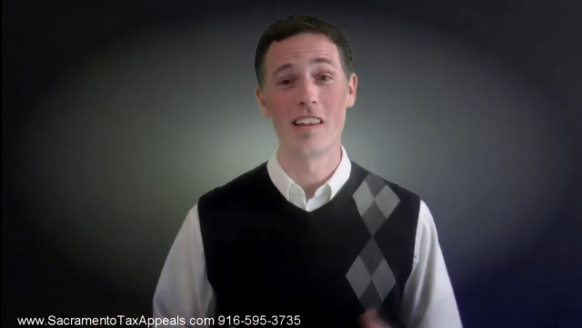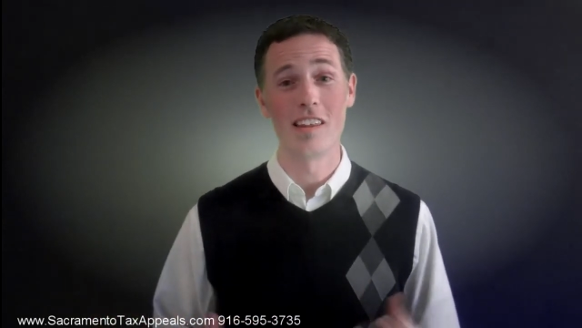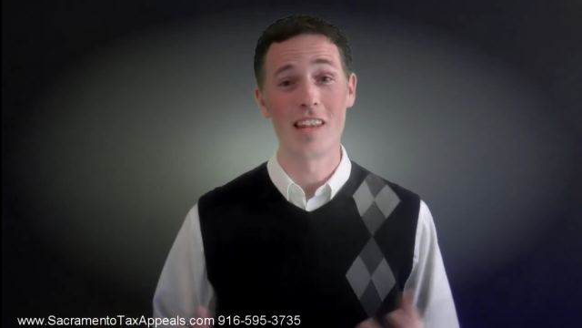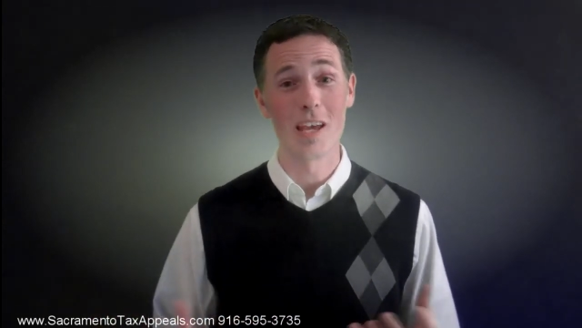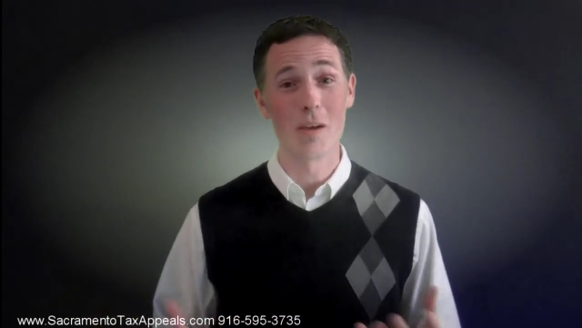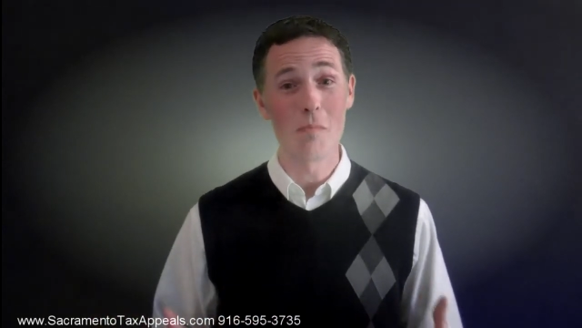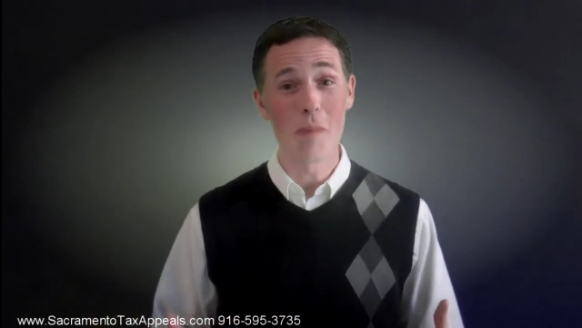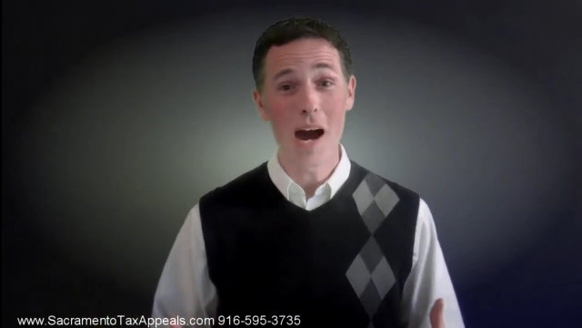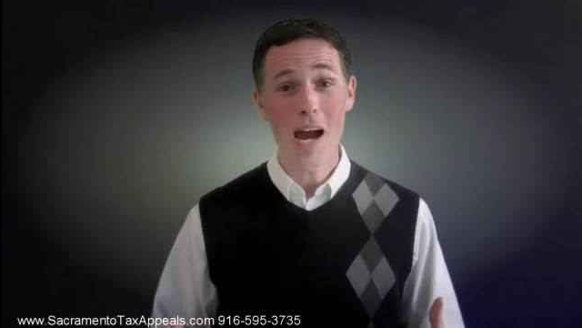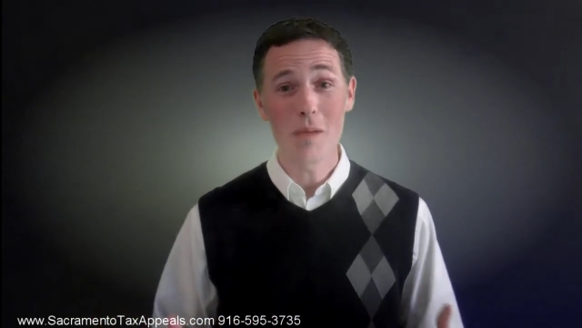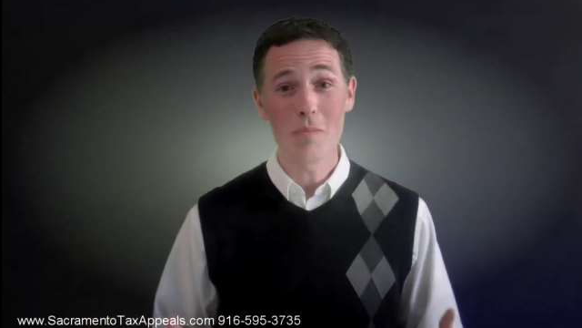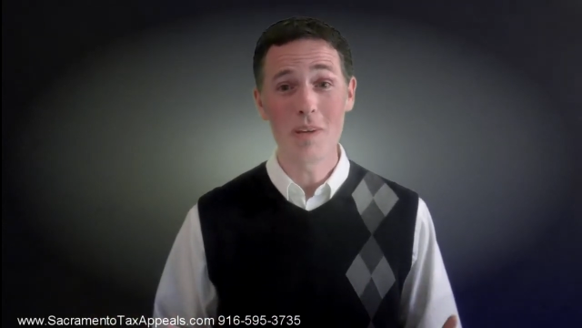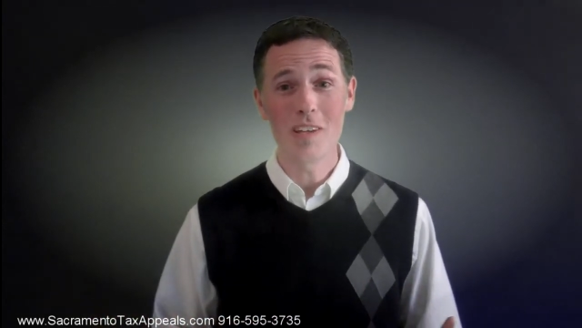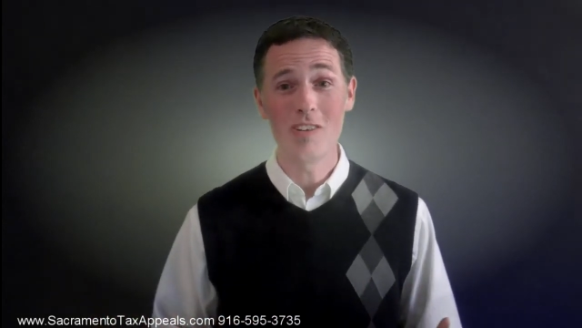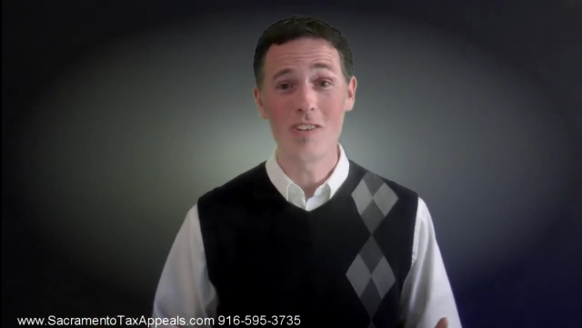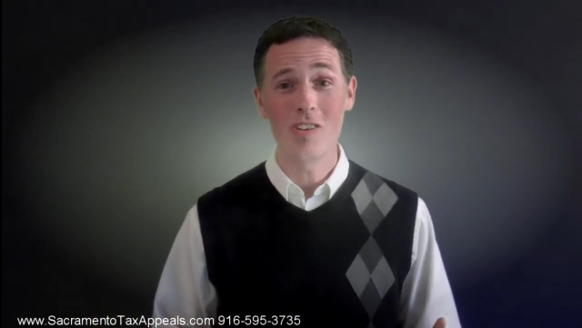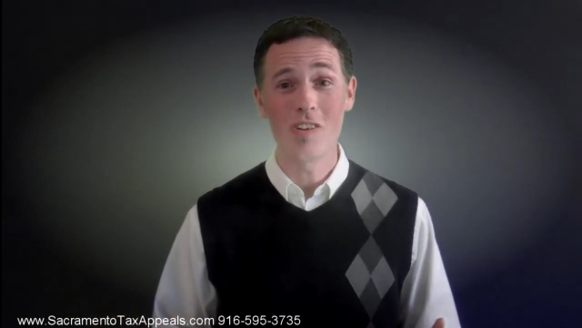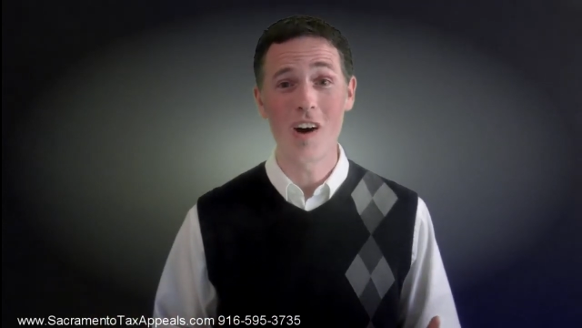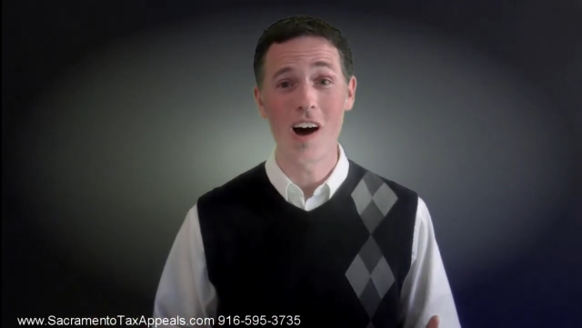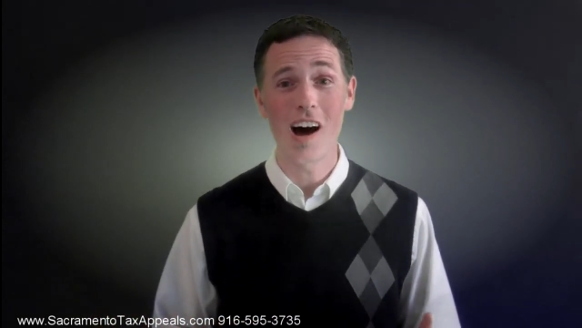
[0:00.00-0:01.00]
They might be
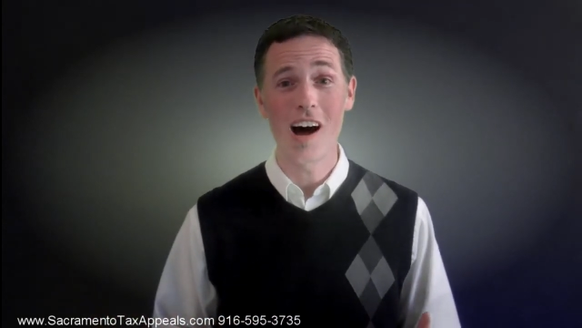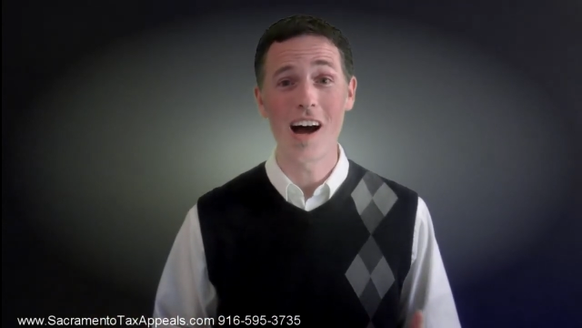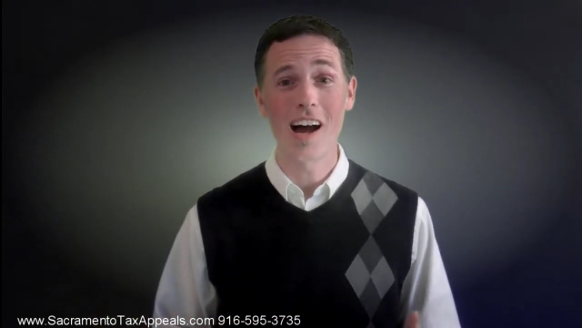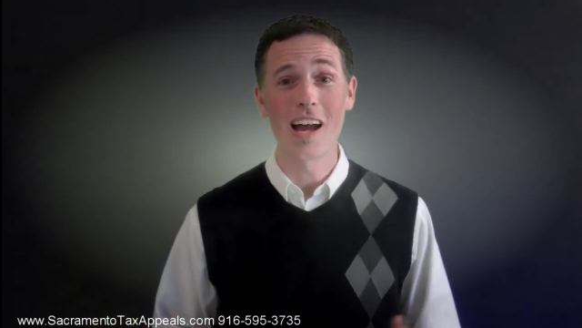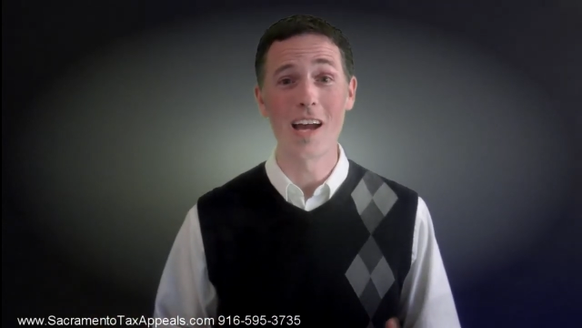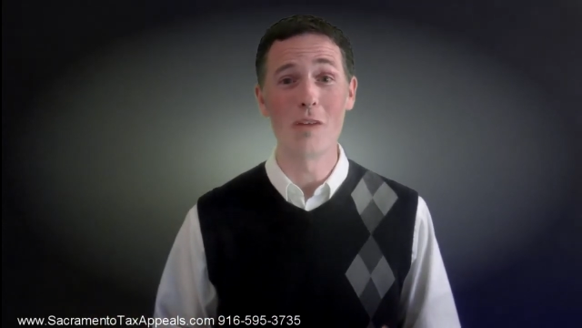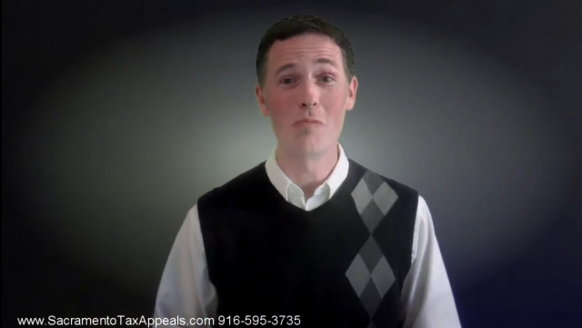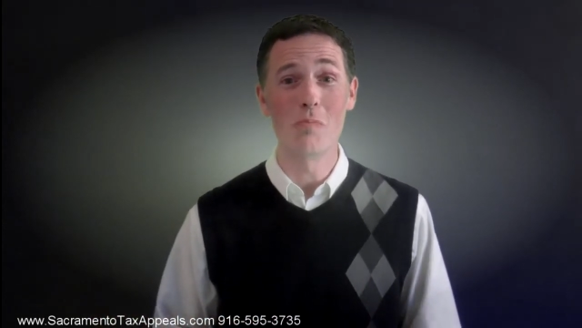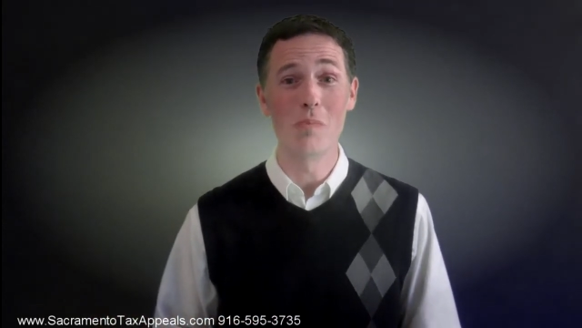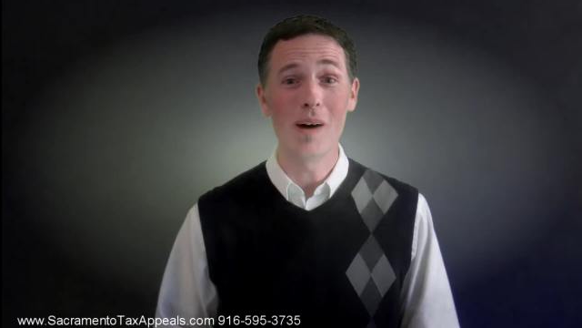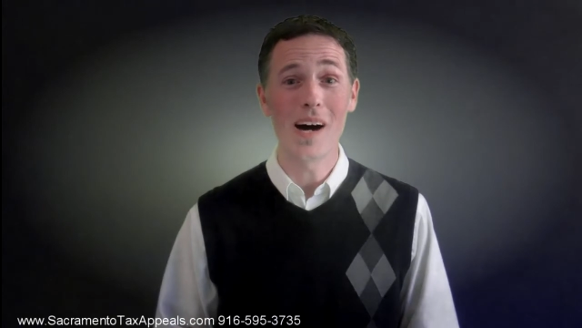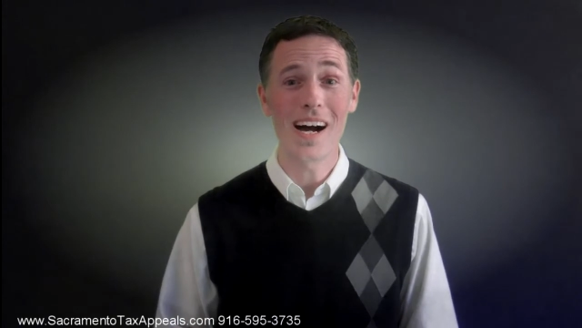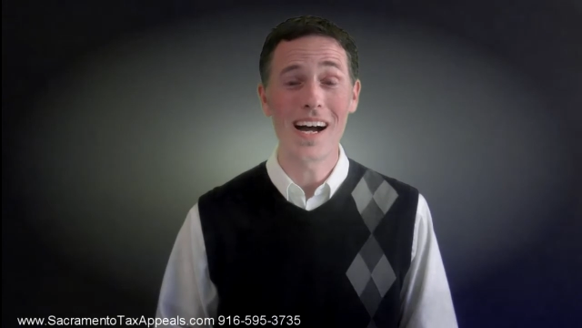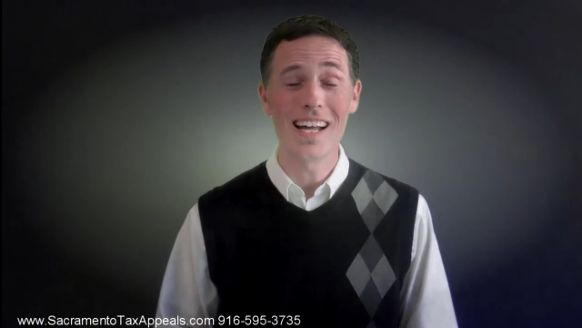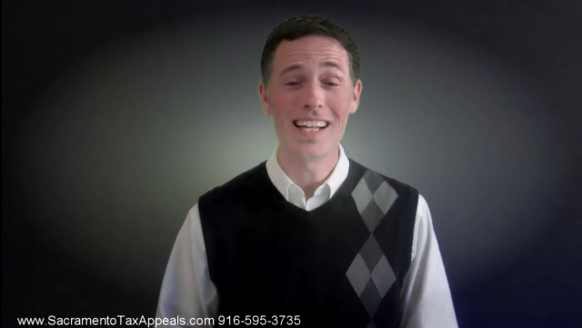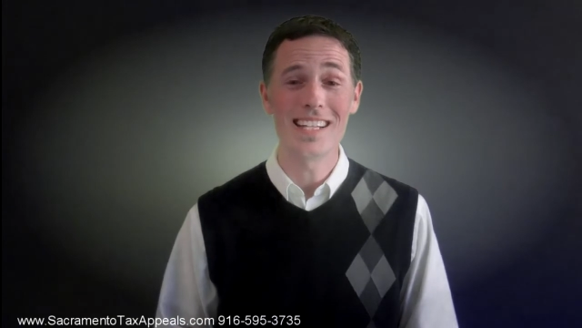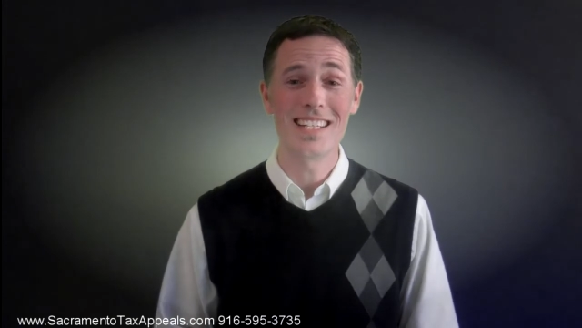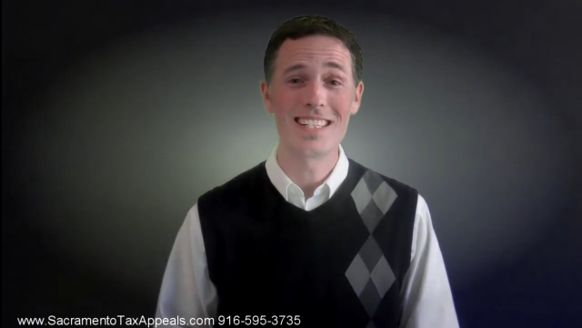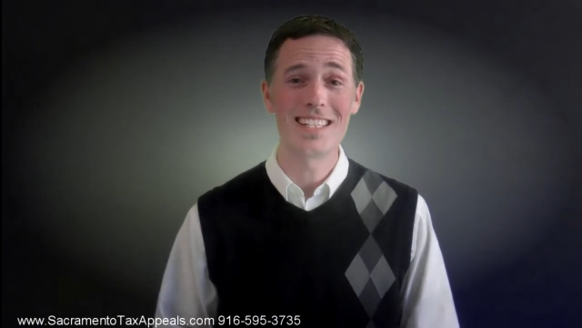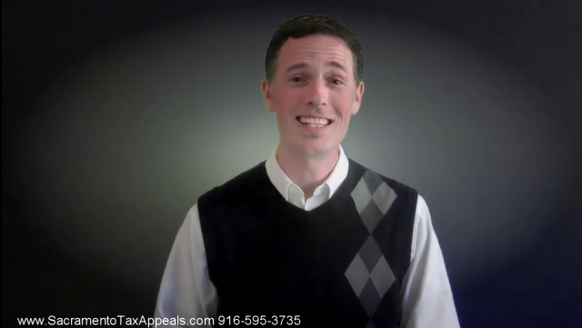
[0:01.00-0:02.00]
too high,
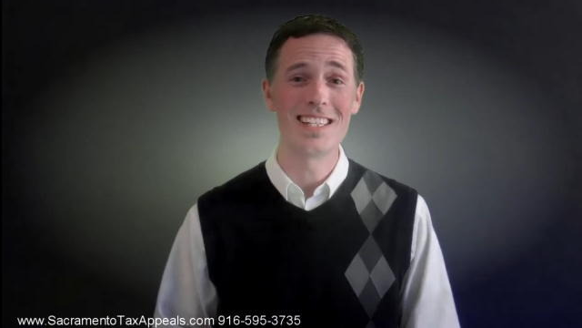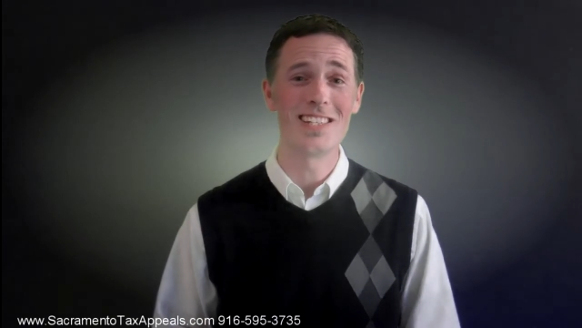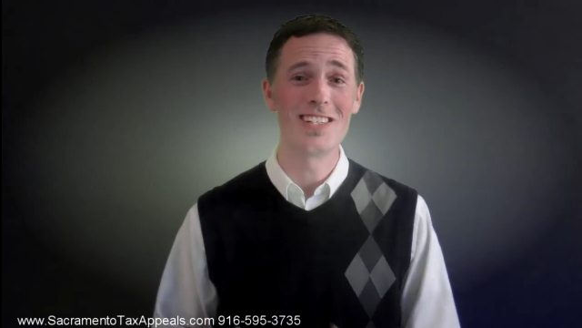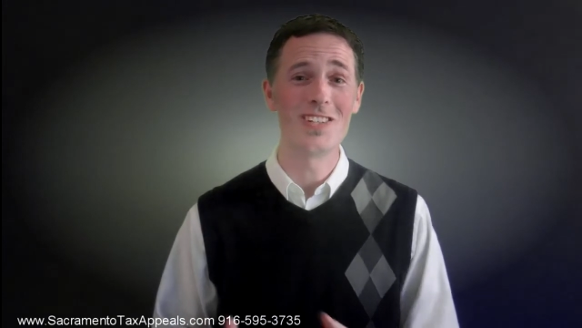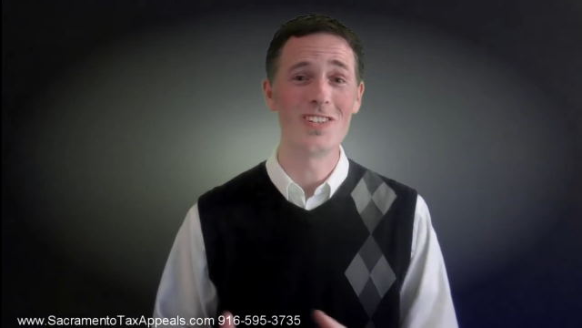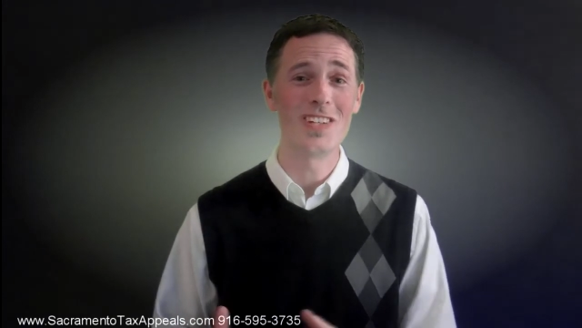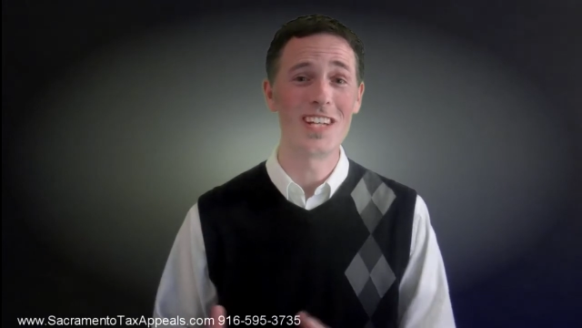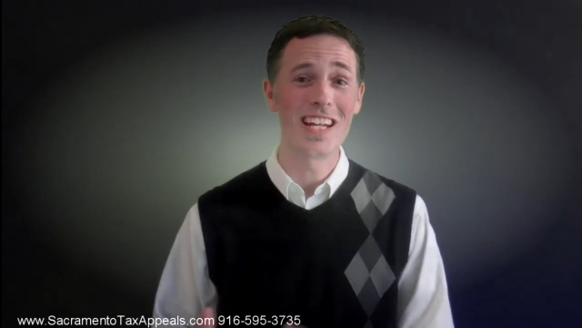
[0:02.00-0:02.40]
but since you